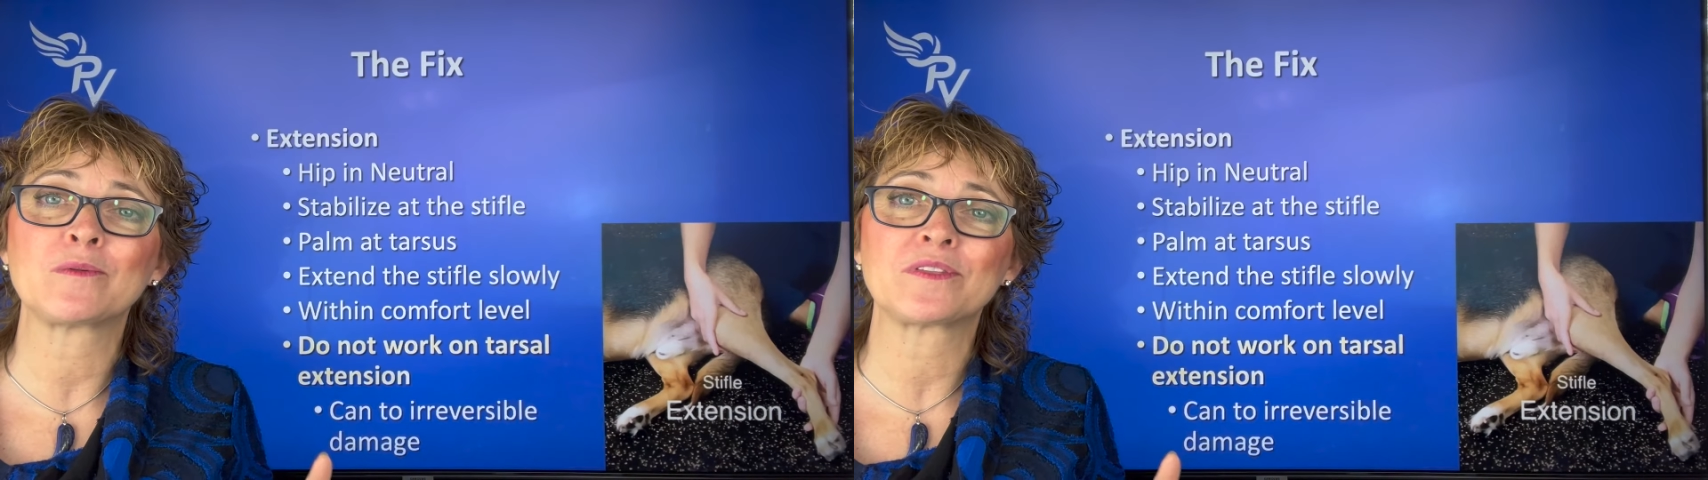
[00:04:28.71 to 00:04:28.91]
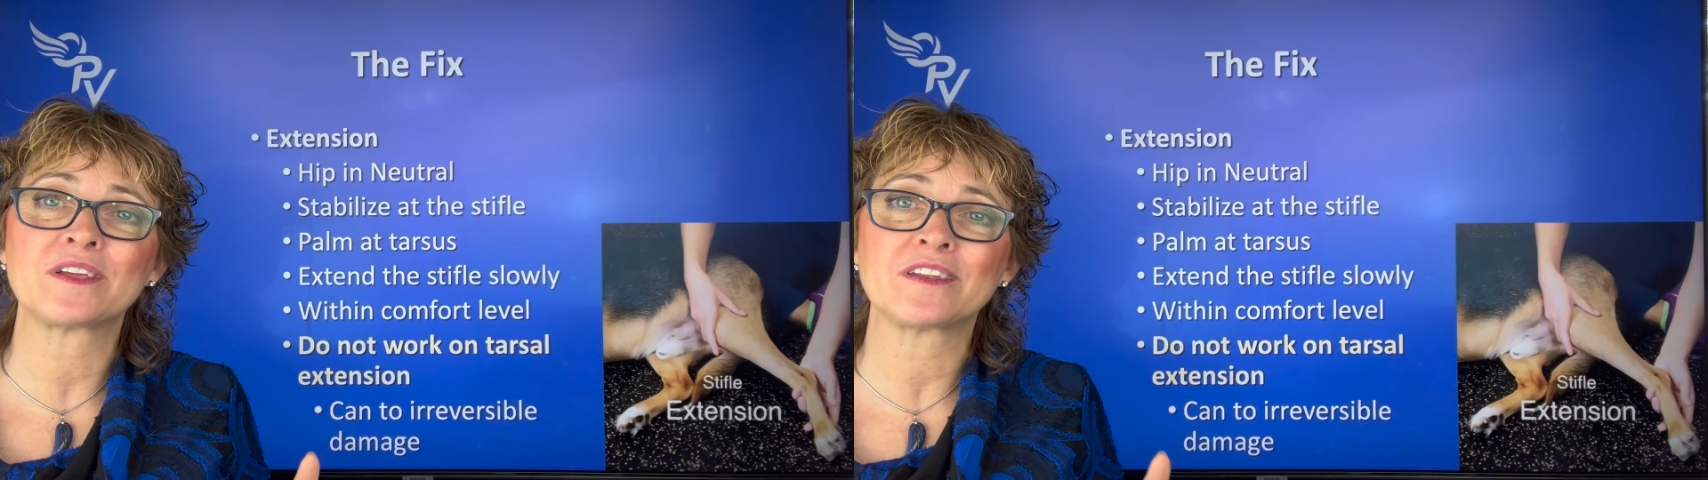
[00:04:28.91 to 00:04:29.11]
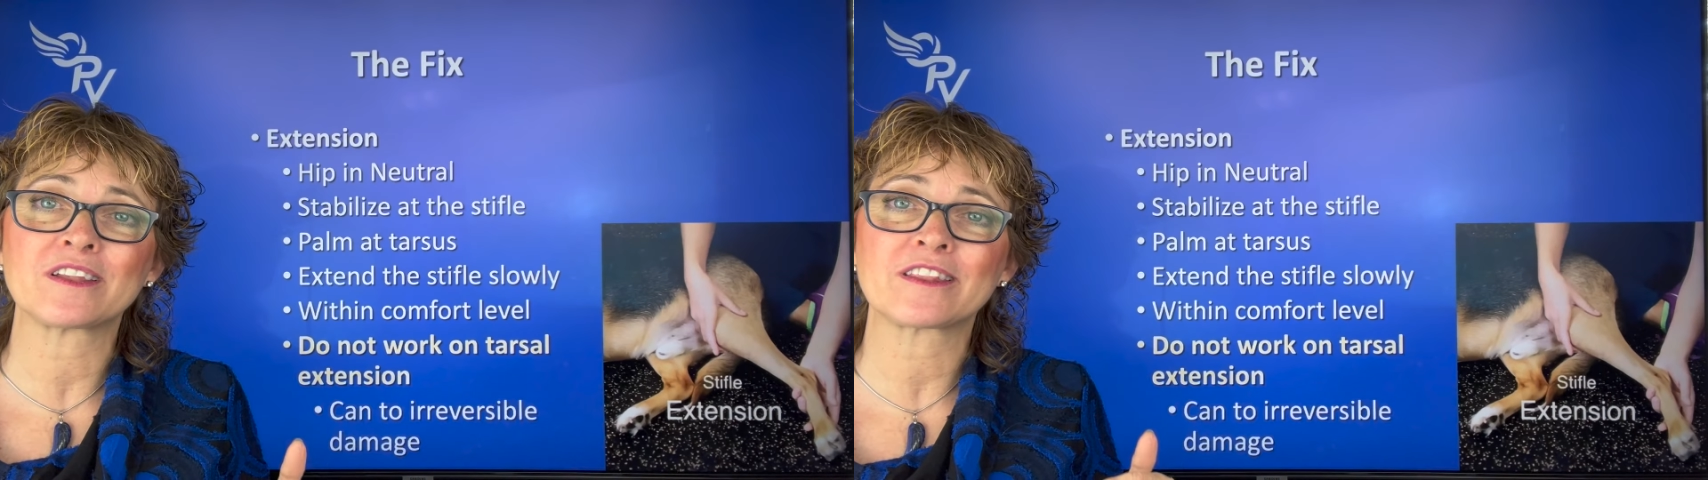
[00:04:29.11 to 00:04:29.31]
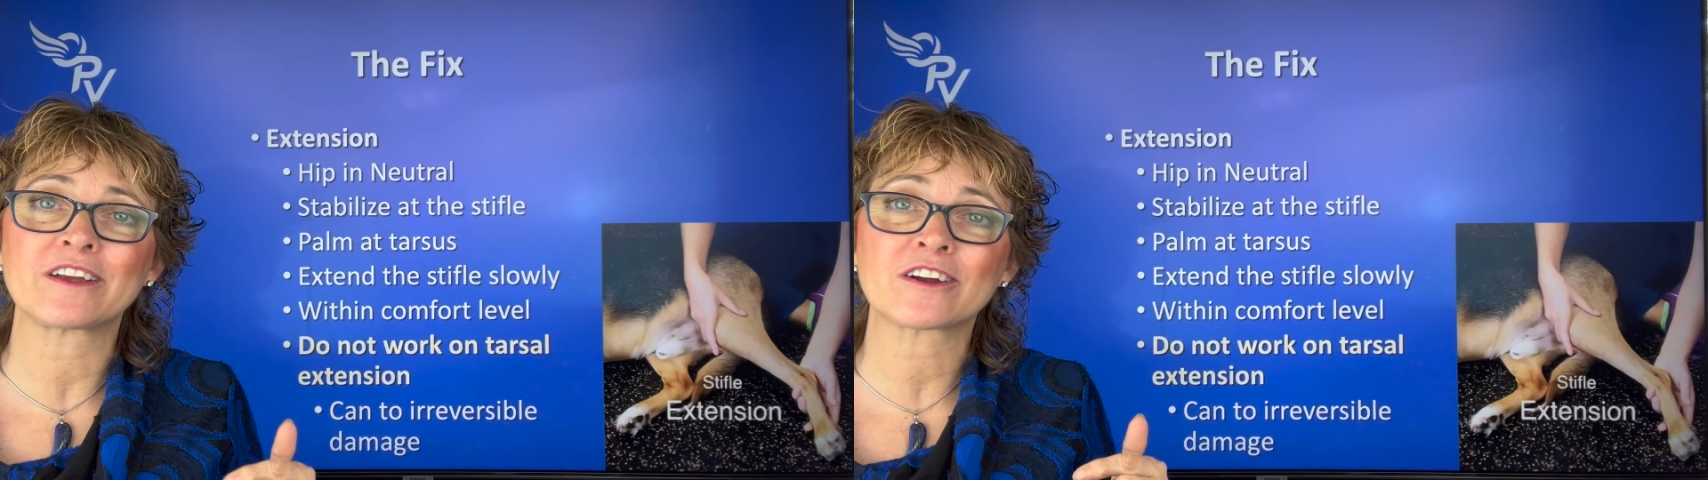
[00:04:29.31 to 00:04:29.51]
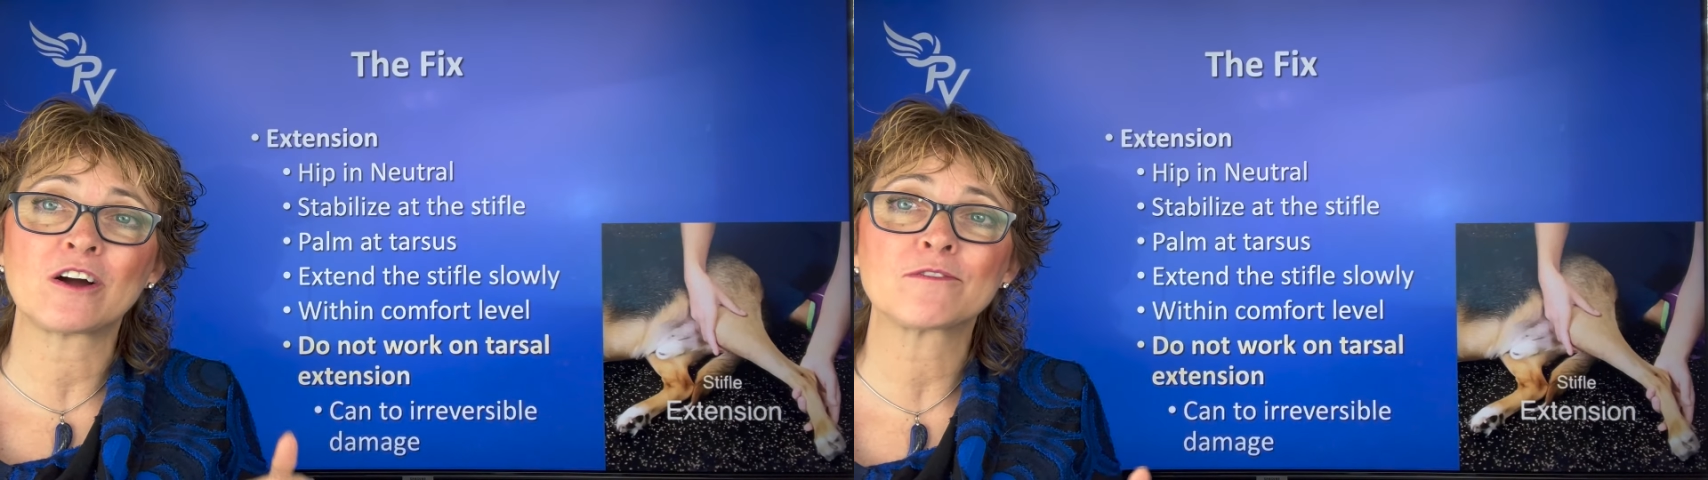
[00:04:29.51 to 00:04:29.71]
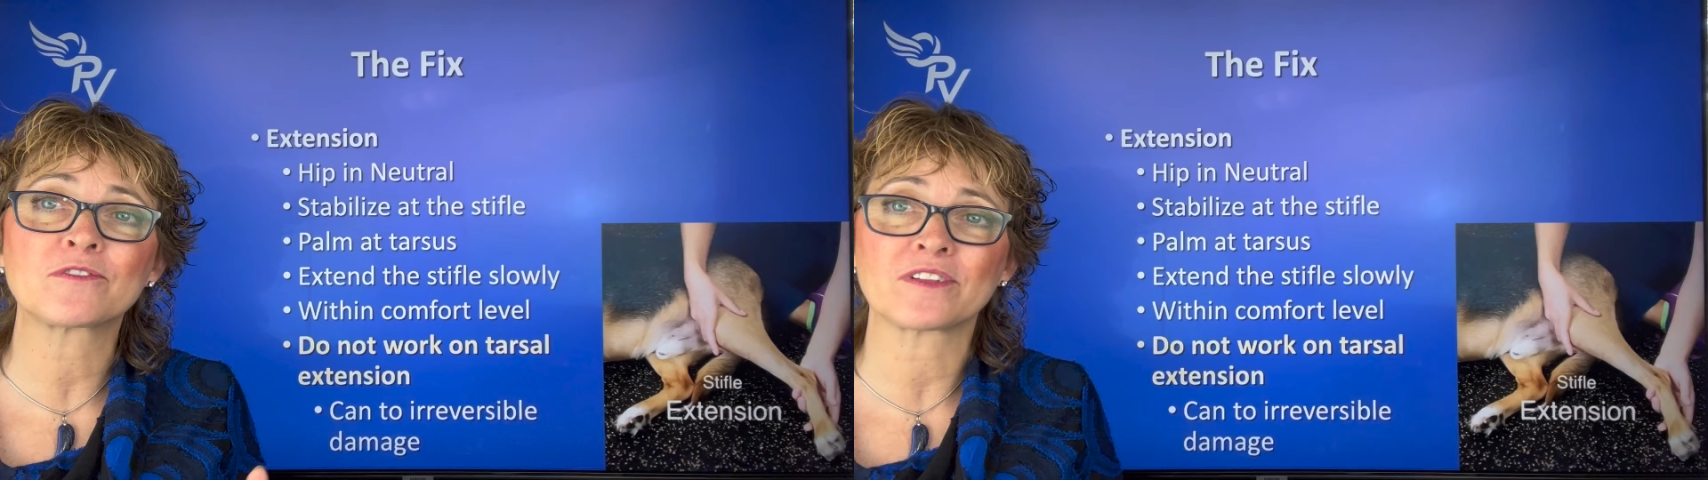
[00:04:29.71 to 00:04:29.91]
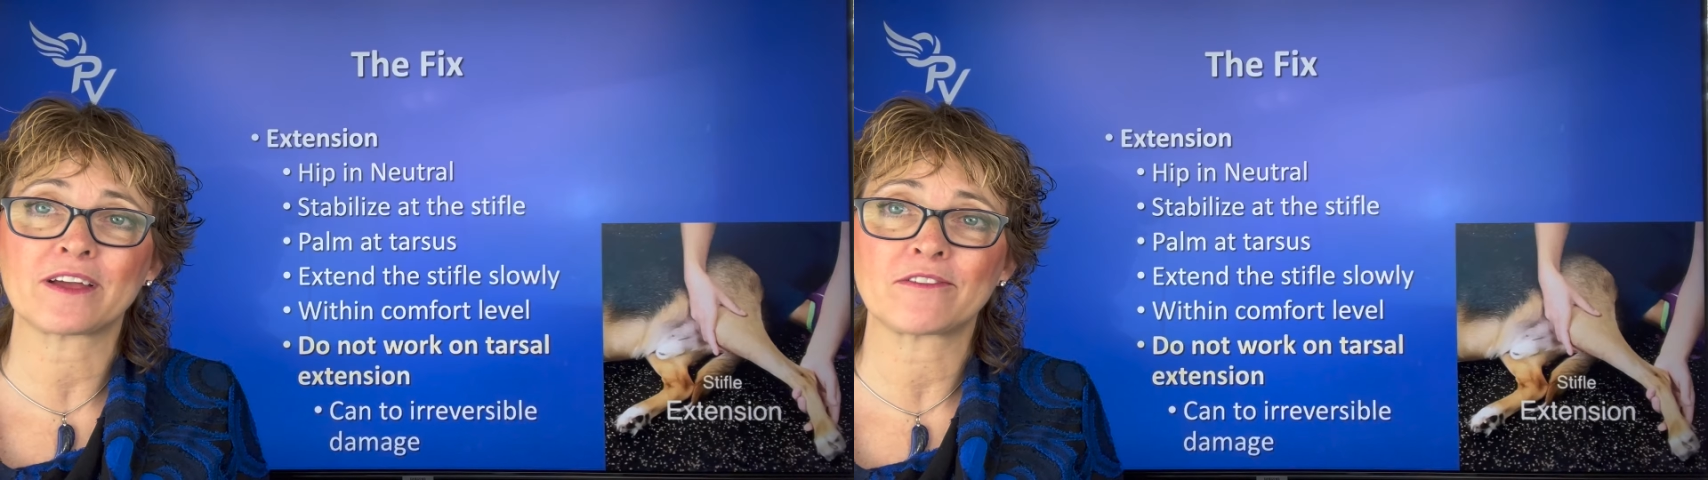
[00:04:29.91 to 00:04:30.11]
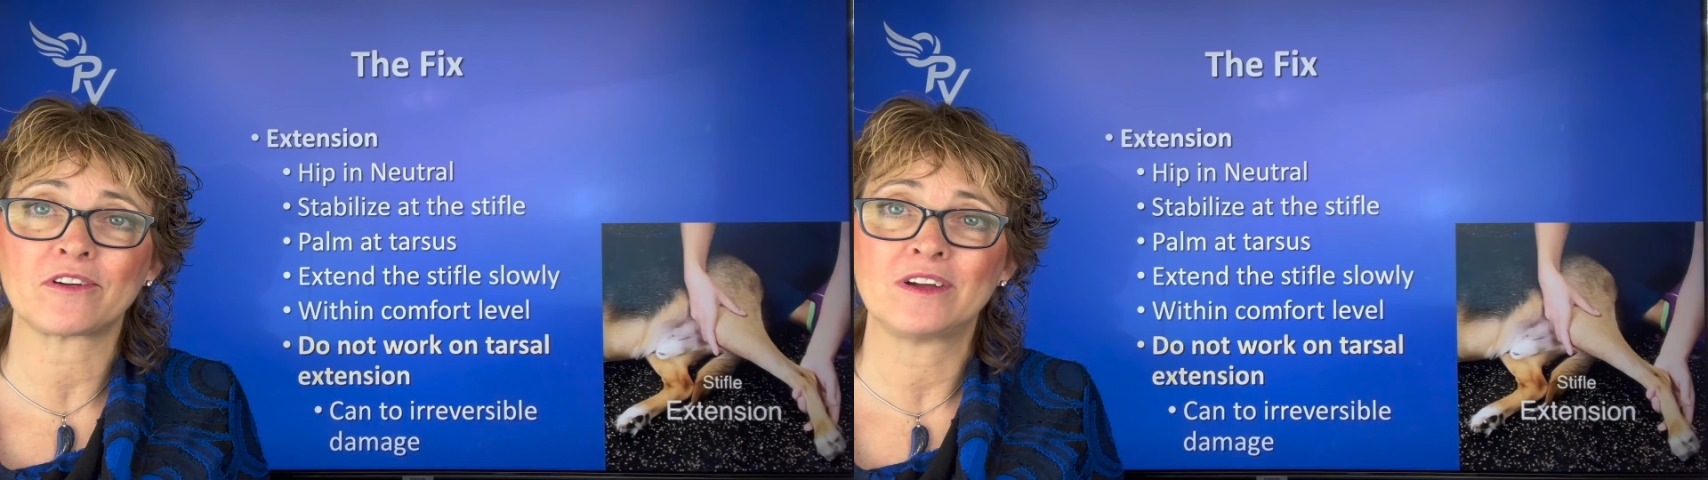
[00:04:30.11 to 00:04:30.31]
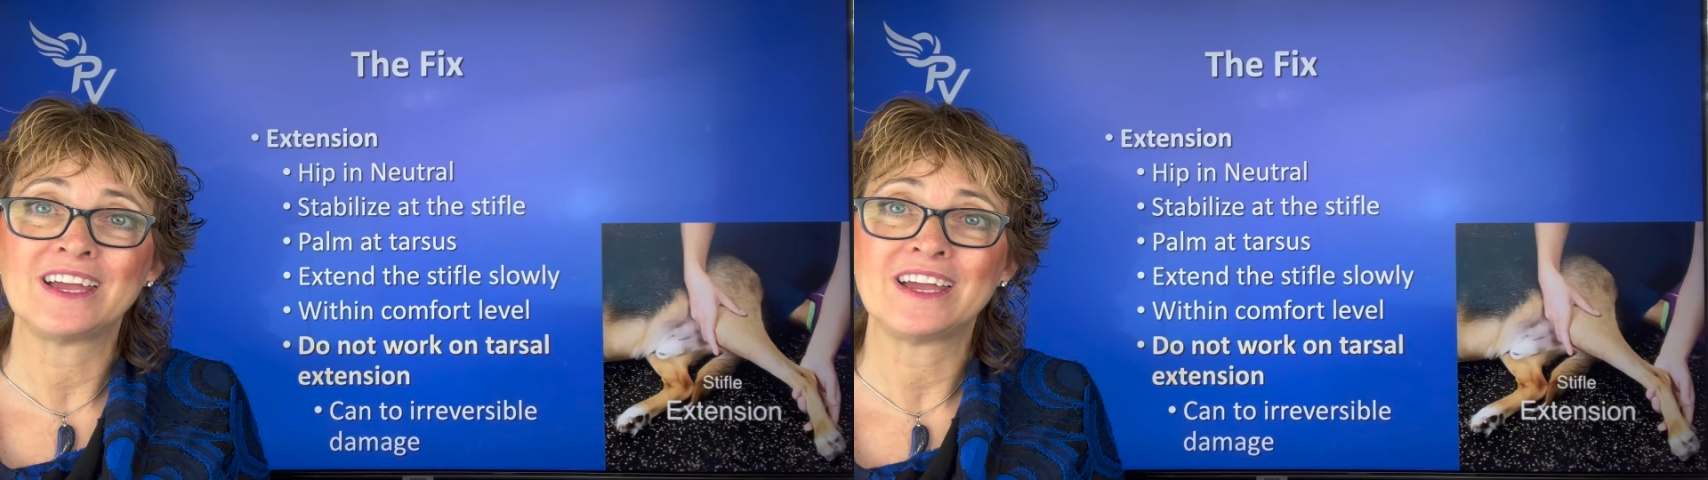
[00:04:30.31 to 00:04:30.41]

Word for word: within their comfort level.